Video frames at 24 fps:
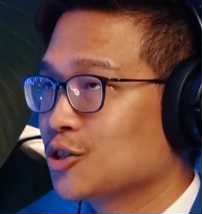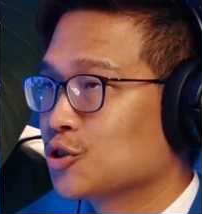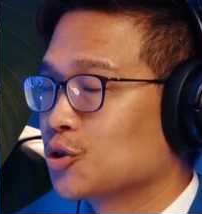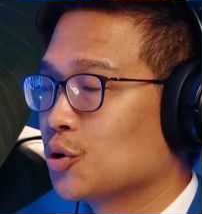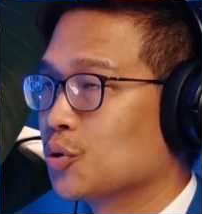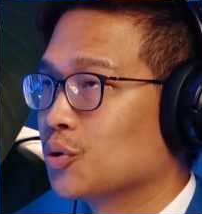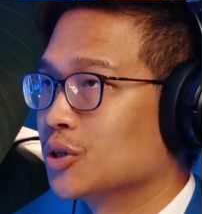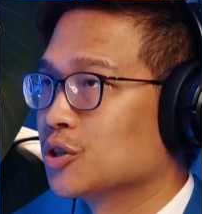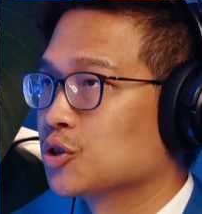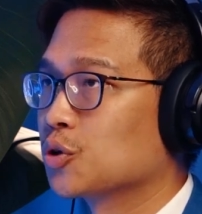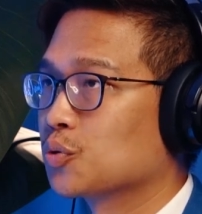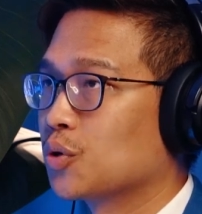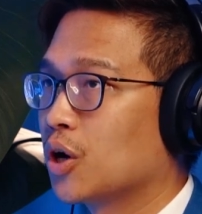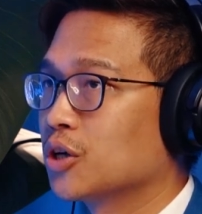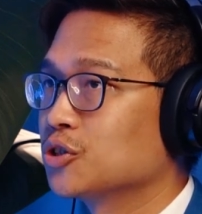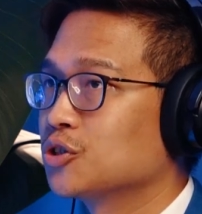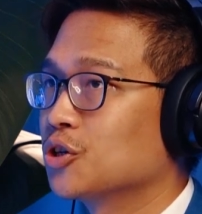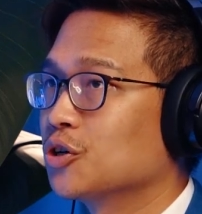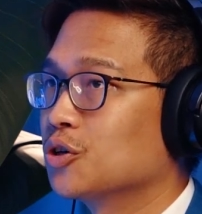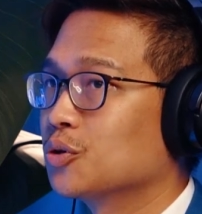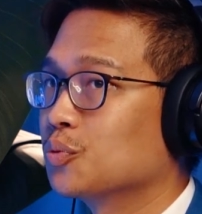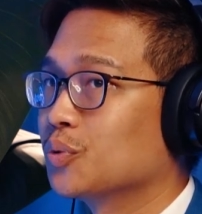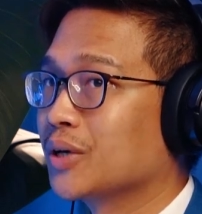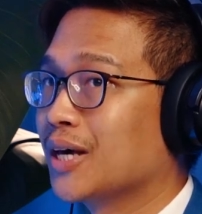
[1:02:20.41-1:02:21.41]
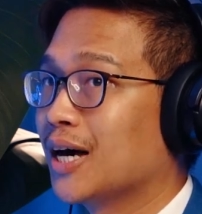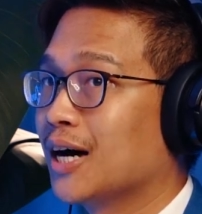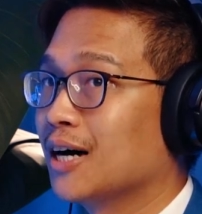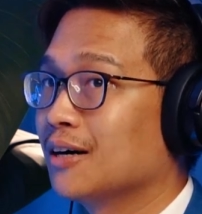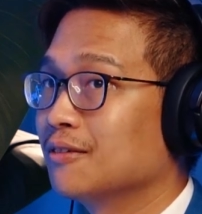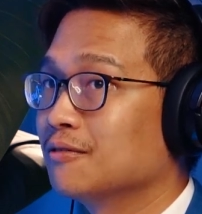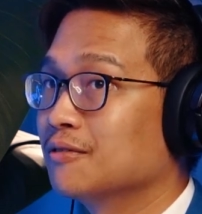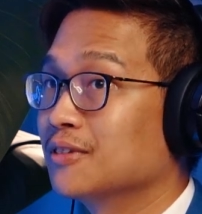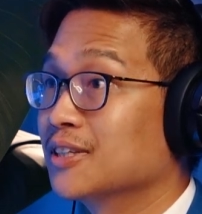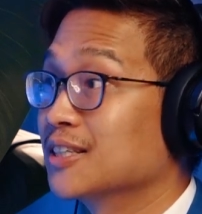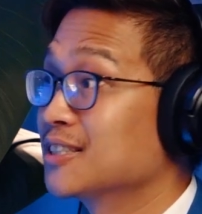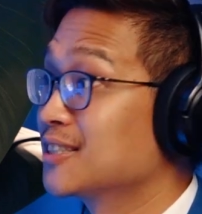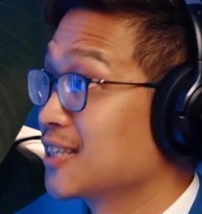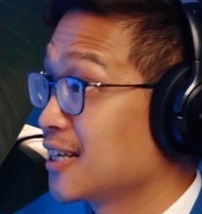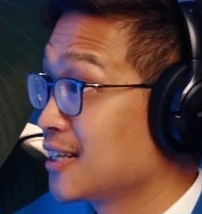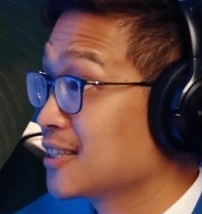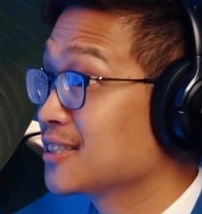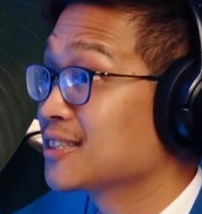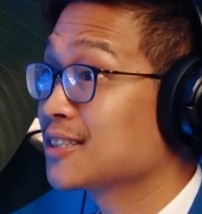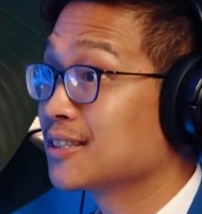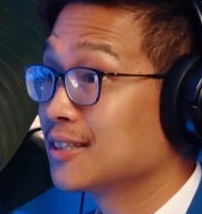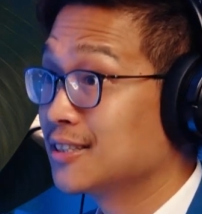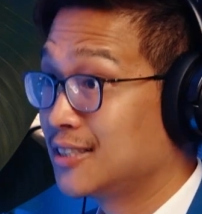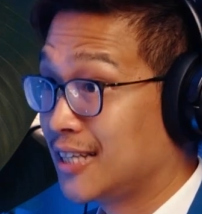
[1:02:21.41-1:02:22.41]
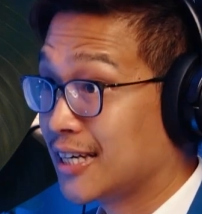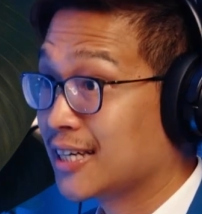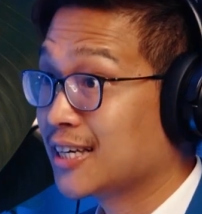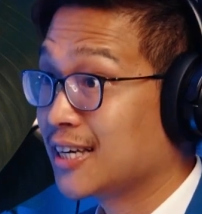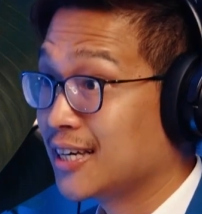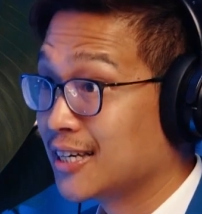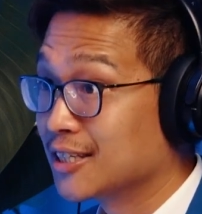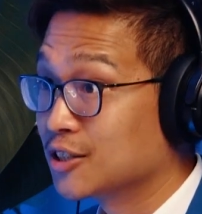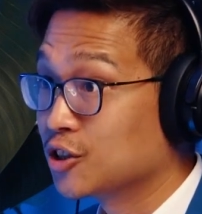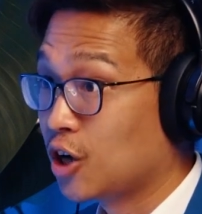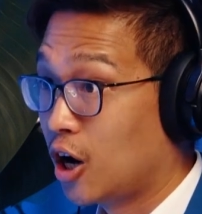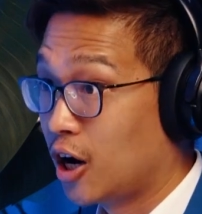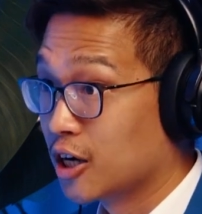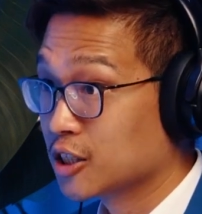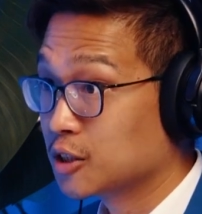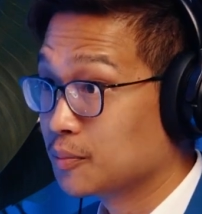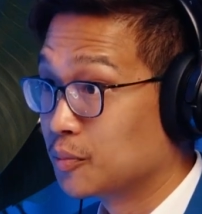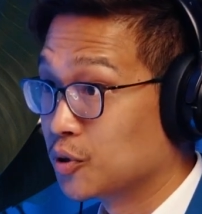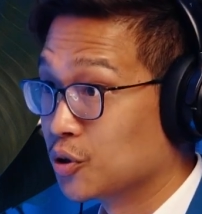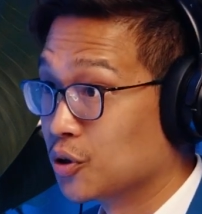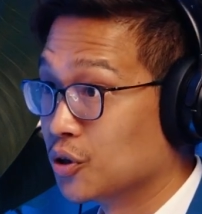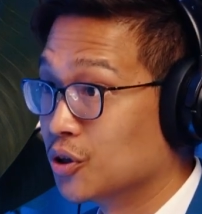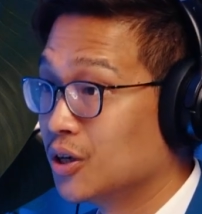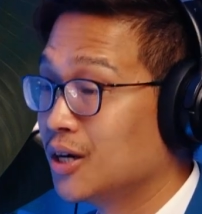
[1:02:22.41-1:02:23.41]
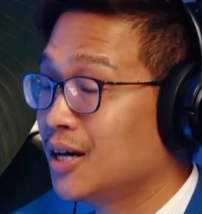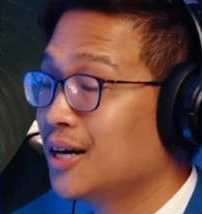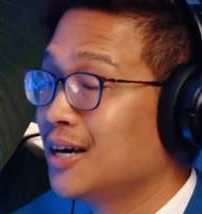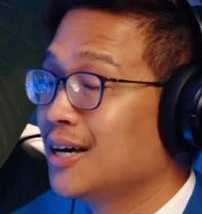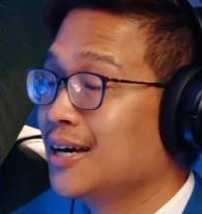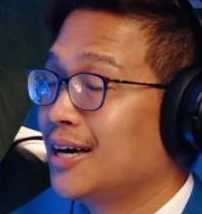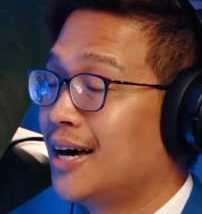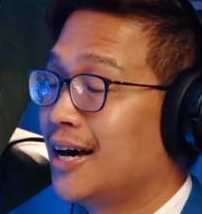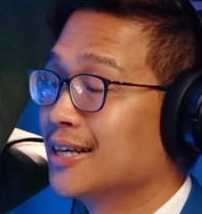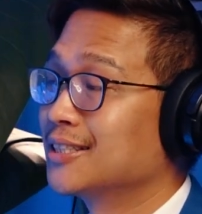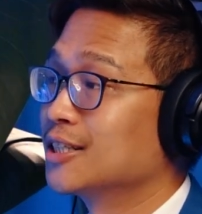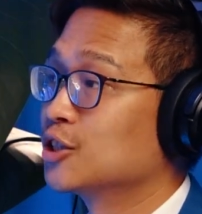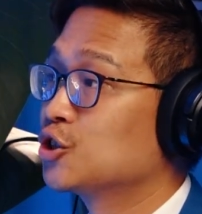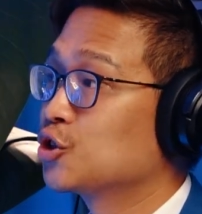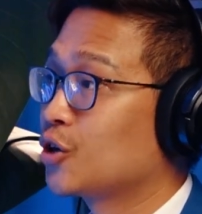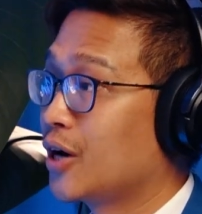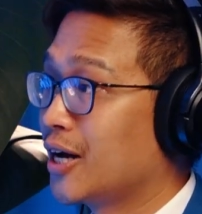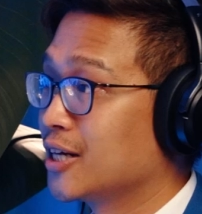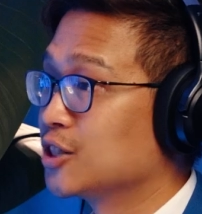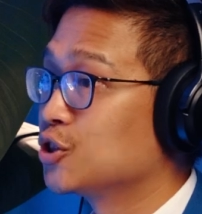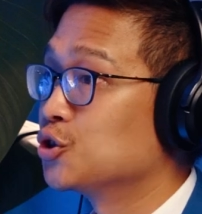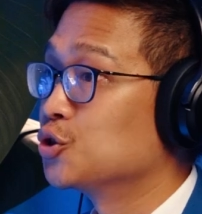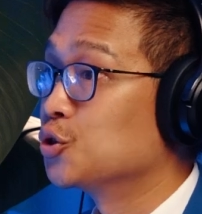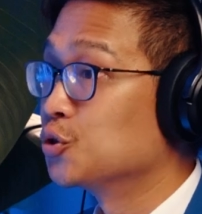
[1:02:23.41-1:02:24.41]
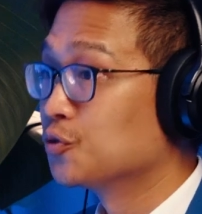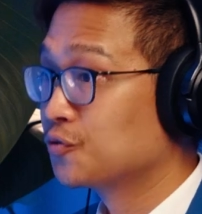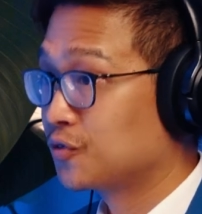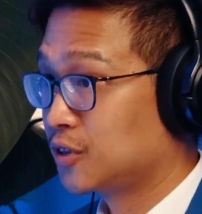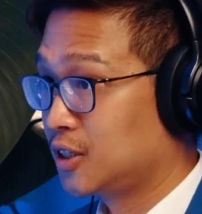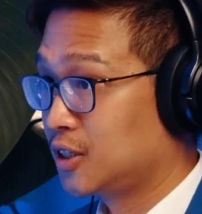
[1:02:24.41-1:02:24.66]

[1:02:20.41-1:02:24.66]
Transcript: So in Toronto, we have the Sick Kids Hospital has a trans youth